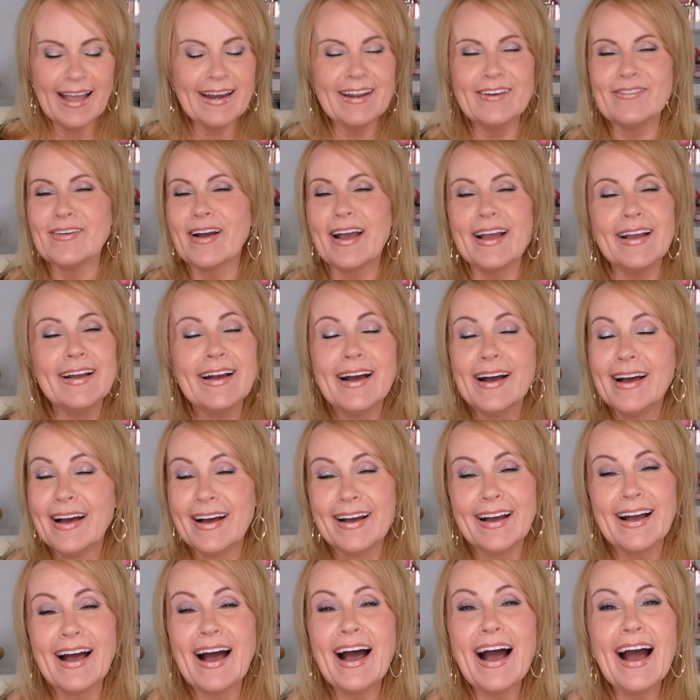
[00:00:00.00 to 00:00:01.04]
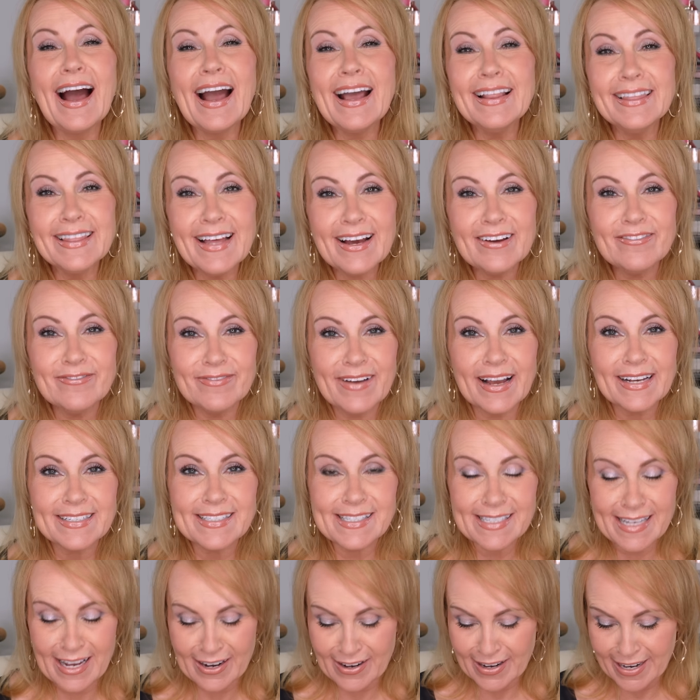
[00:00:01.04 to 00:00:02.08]
anyway, I love
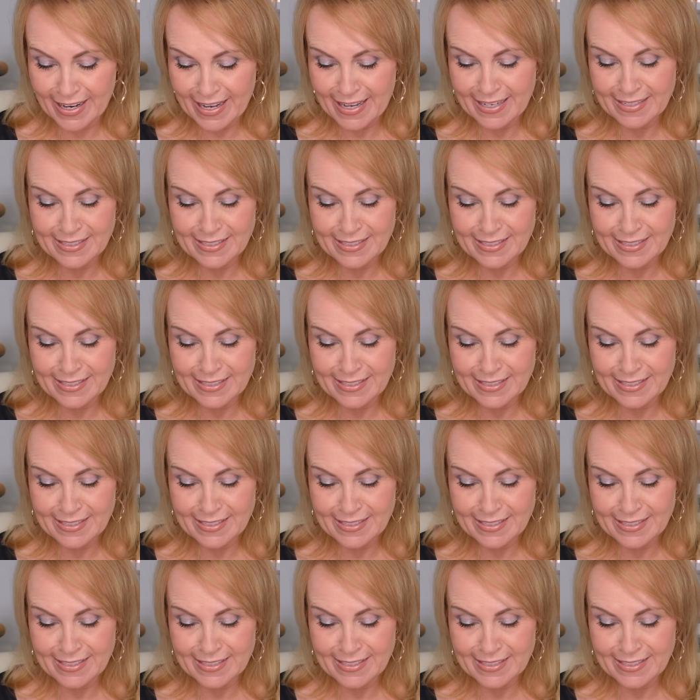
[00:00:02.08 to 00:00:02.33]
mascara.